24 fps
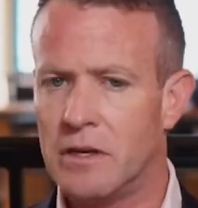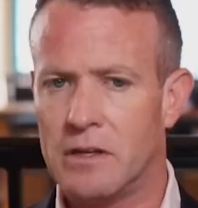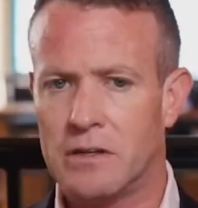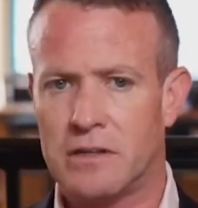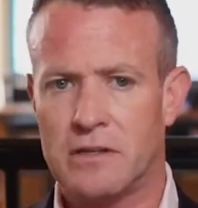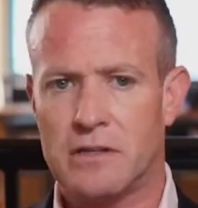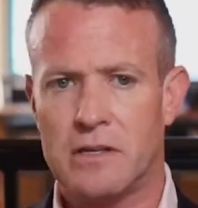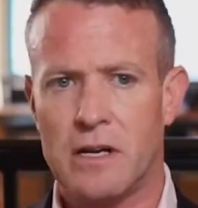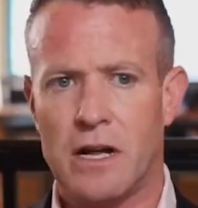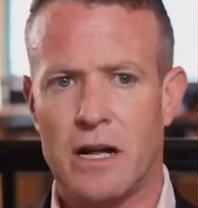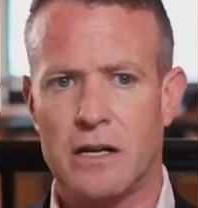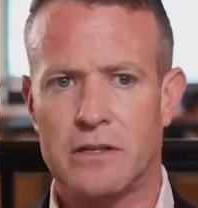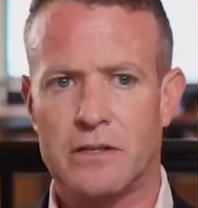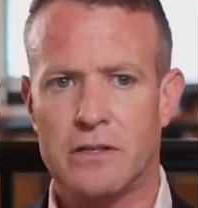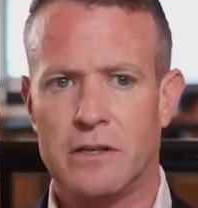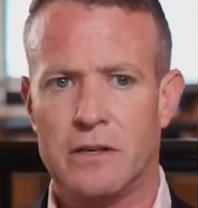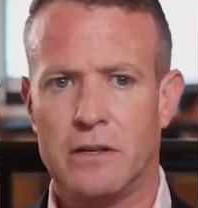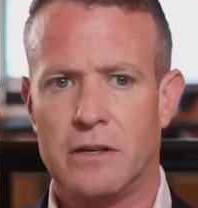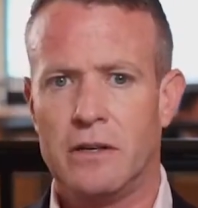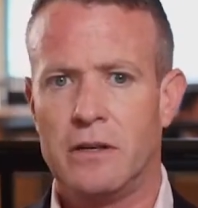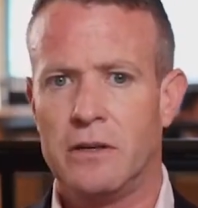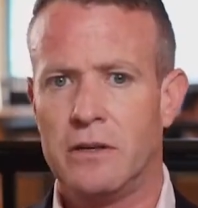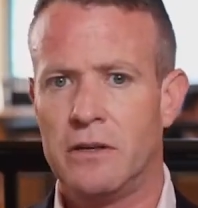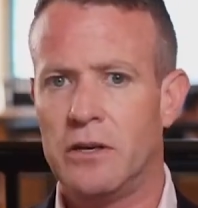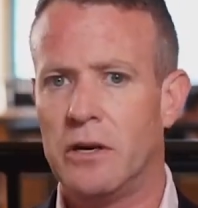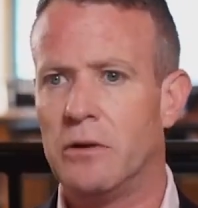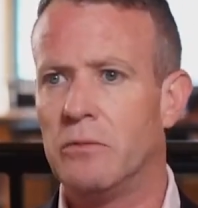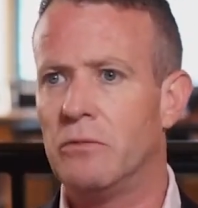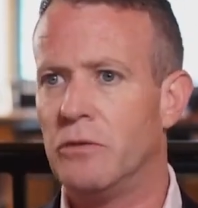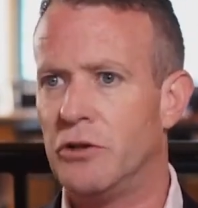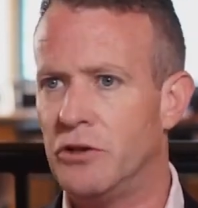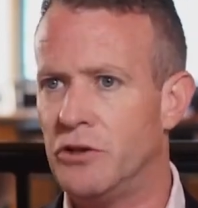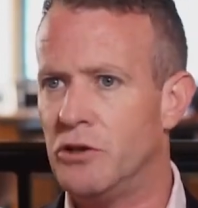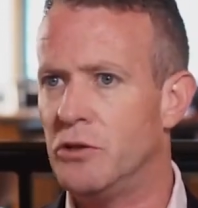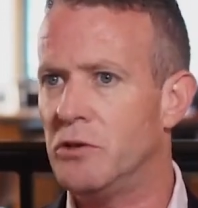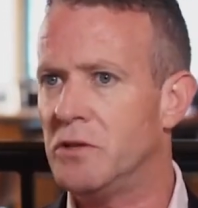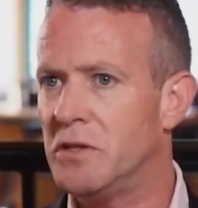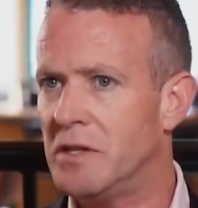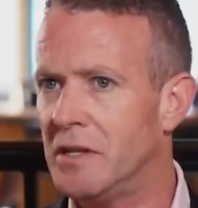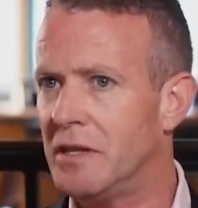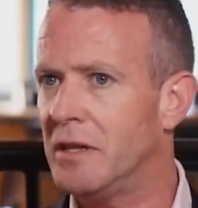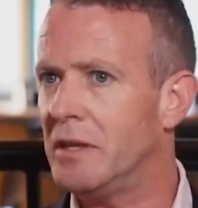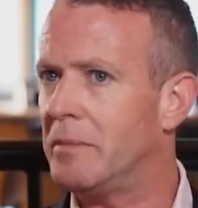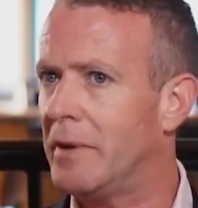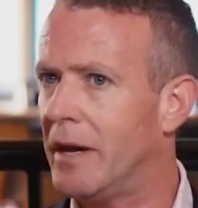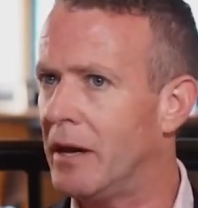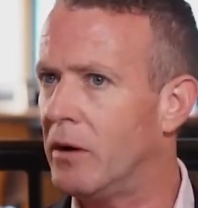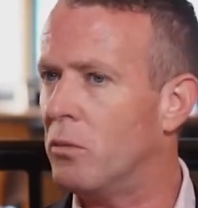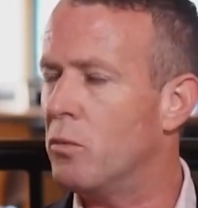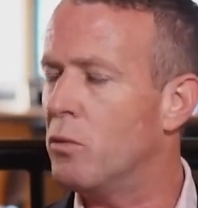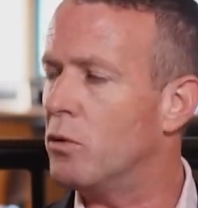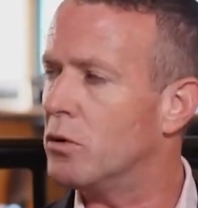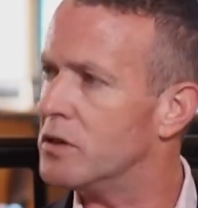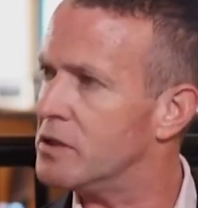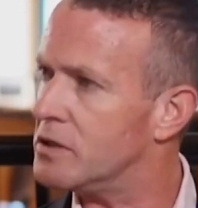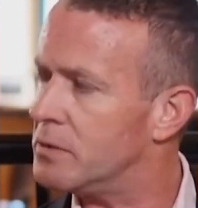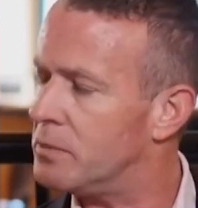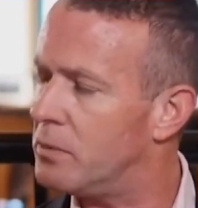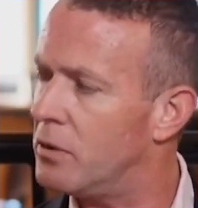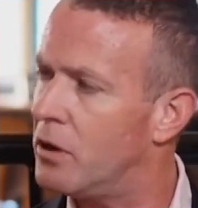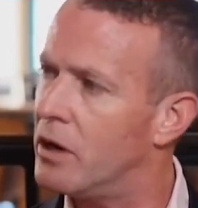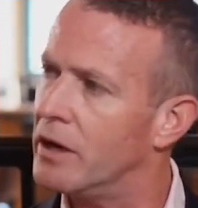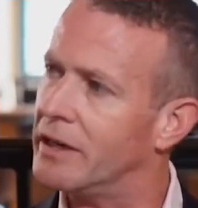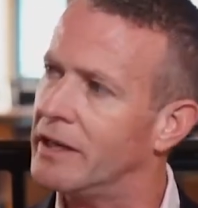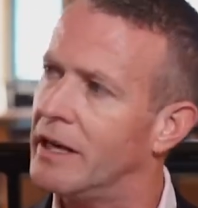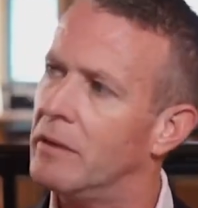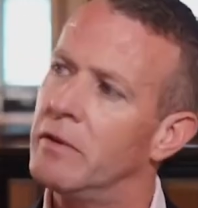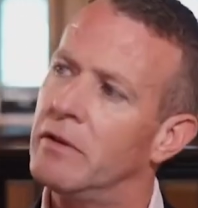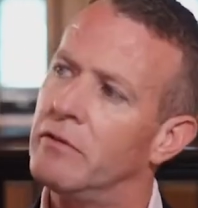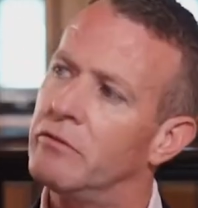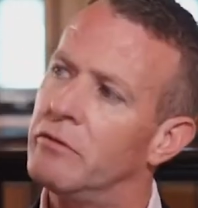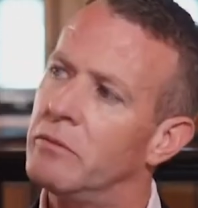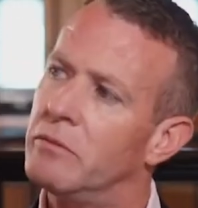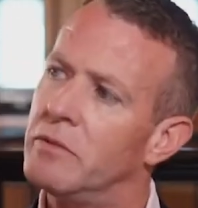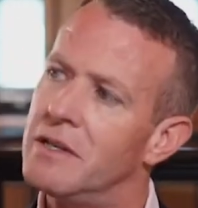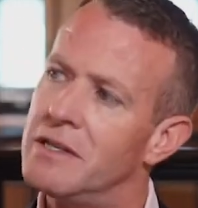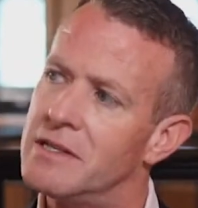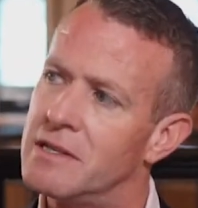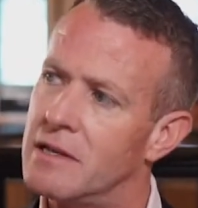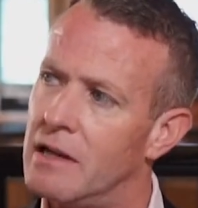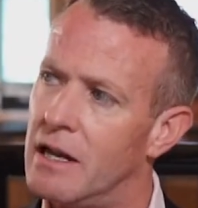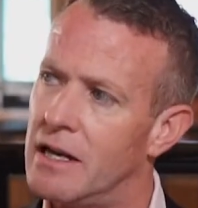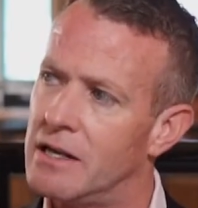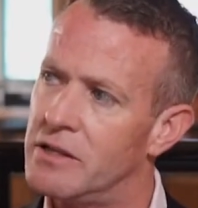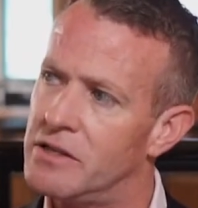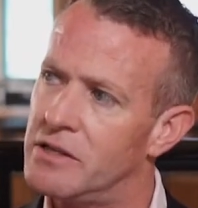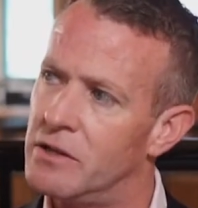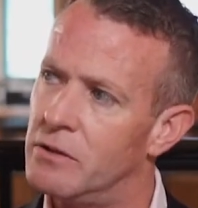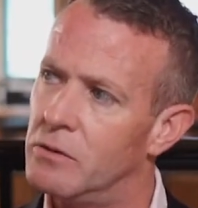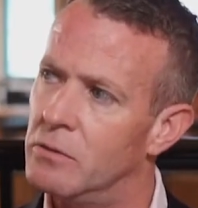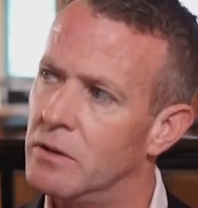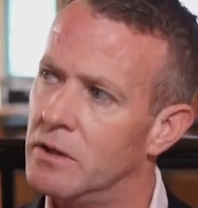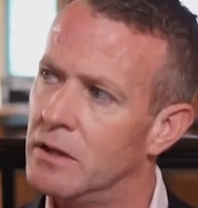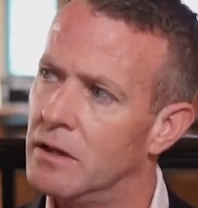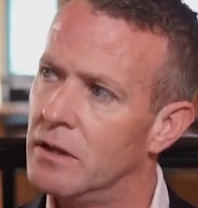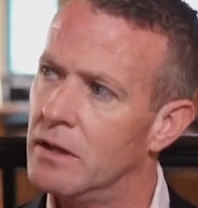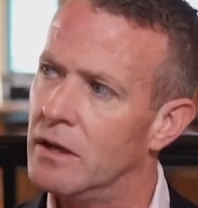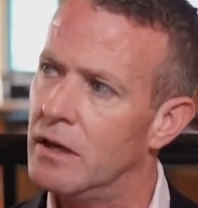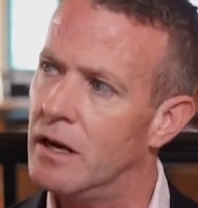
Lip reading: It starts reducing the amount of water supply coming from these glacial